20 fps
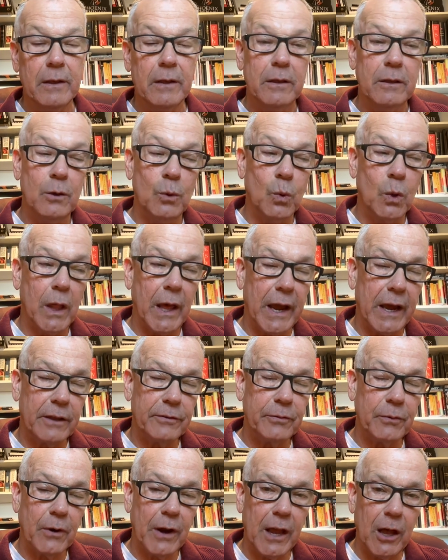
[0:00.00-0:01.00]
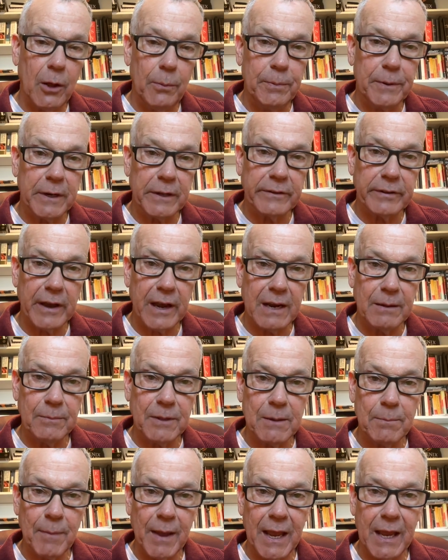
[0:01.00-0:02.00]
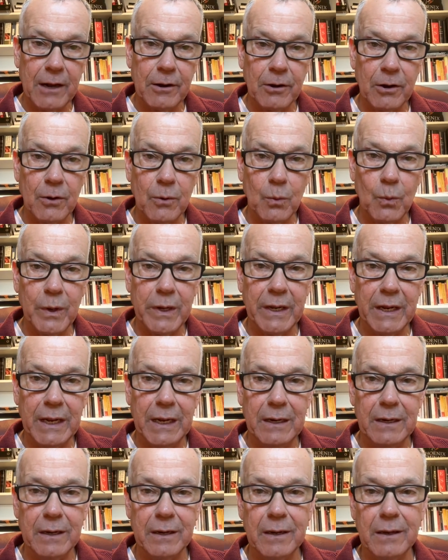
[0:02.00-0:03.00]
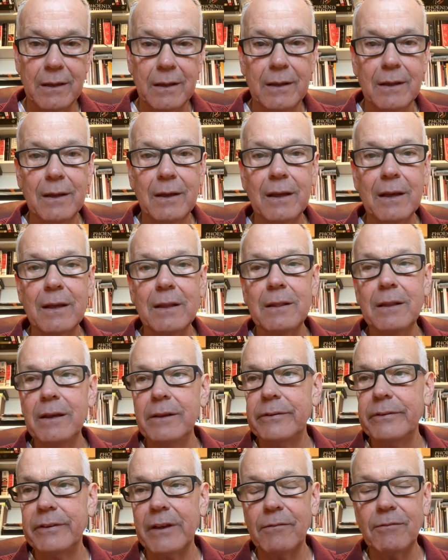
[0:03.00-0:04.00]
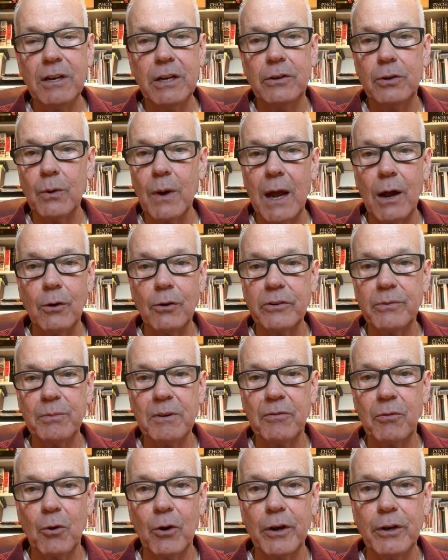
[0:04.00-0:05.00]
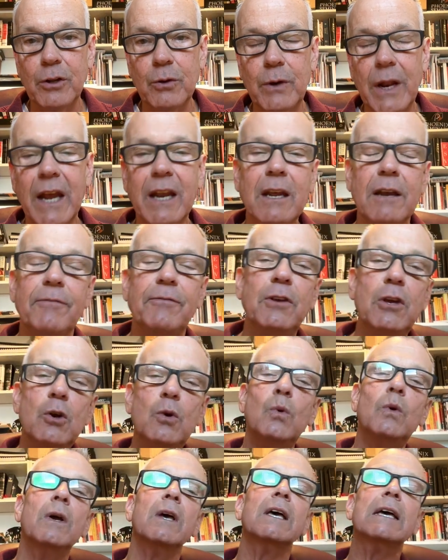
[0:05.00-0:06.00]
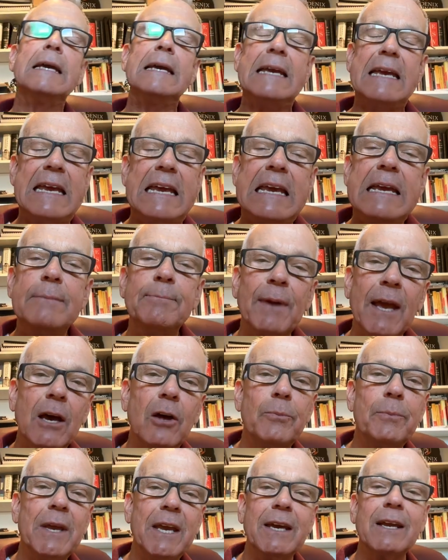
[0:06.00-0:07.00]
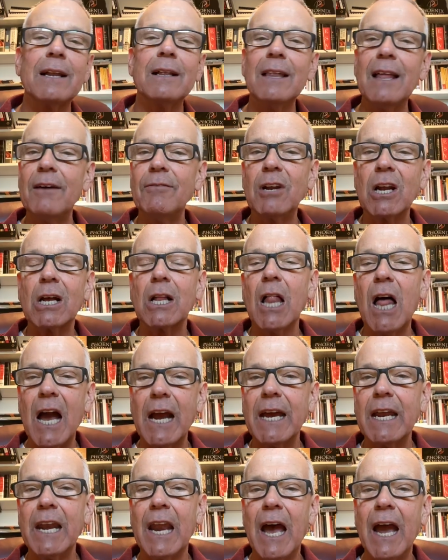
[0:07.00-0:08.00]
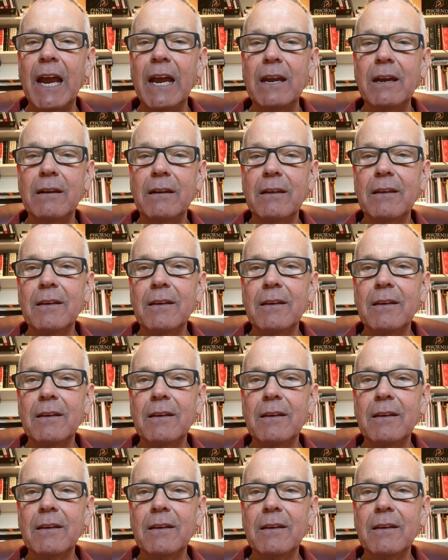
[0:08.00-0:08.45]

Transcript: You will ask for help in a timely manner when needed, at least 72 hours before a due date. If you email me at 11 o'clock at night